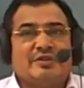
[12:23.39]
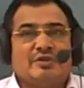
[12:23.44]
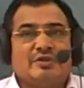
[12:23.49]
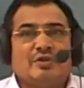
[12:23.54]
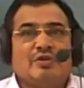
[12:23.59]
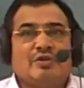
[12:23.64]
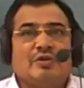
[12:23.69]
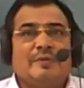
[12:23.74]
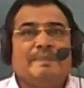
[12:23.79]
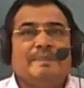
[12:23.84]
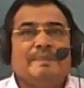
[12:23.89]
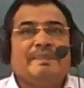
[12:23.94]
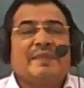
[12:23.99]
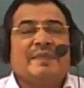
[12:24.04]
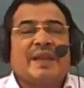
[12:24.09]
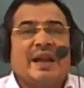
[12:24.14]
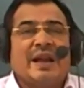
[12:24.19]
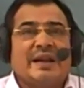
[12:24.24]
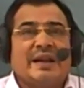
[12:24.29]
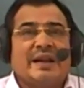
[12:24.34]
So
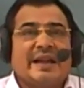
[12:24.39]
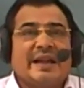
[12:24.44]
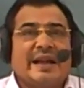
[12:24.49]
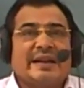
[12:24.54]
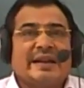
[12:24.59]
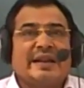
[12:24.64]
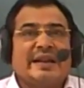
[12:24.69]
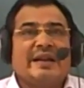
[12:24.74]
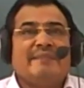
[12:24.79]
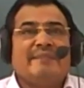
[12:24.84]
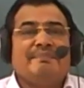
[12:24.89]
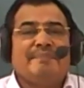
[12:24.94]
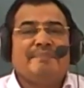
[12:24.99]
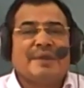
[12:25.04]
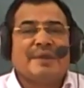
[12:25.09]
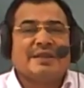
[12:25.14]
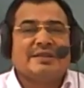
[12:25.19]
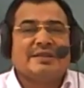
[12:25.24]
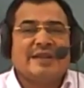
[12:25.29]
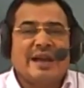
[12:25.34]
Haryana,
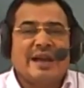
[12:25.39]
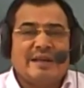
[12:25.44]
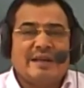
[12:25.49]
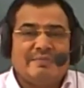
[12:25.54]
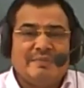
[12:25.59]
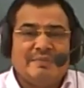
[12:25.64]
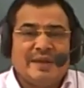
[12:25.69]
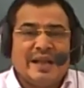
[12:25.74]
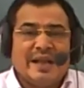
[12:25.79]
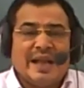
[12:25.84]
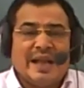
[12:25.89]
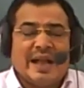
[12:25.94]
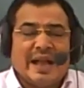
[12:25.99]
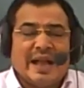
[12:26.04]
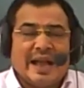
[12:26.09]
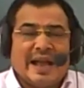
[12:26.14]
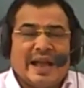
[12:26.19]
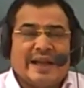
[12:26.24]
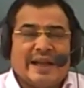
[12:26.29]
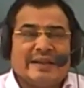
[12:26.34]
Punjab,
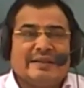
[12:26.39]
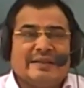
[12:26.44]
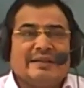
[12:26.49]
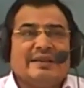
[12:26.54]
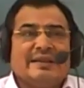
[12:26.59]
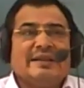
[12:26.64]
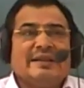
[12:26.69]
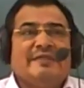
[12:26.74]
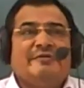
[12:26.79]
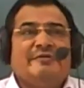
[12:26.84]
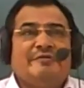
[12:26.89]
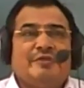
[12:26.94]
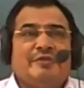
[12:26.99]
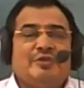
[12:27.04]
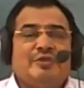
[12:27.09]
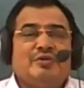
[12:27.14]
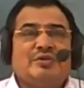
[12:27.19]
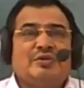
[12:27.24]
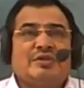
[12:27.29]
and few